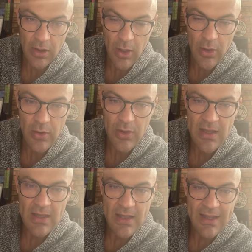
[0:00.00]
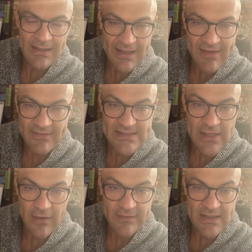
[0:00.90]
low
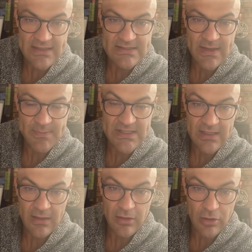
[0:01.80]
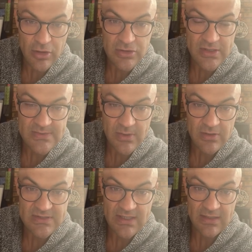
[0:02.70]
levels of these particular
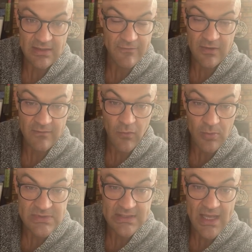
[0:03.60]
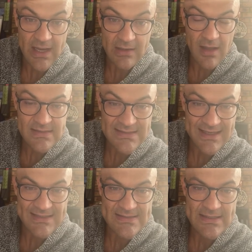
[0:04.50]
neurotransmitters in different forms of
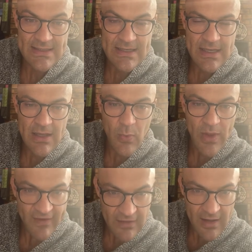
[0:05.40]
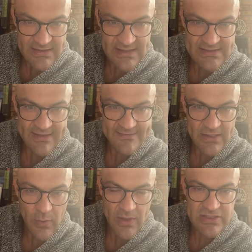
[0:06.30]
diagnostics, we have to ask
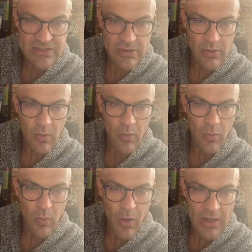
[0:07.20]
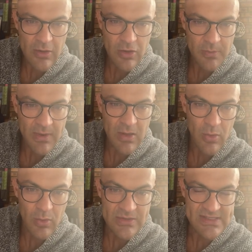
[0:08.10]
ourselves the question, what could be
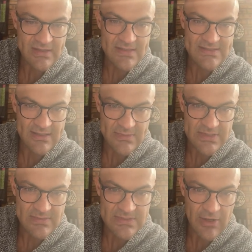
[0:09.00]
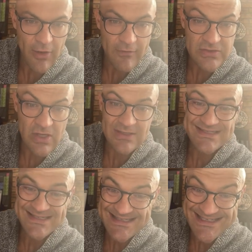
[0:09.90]
causing the symptoms of
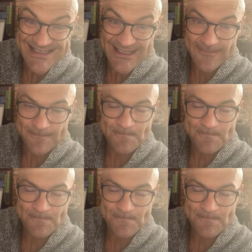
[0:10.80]
toxicity?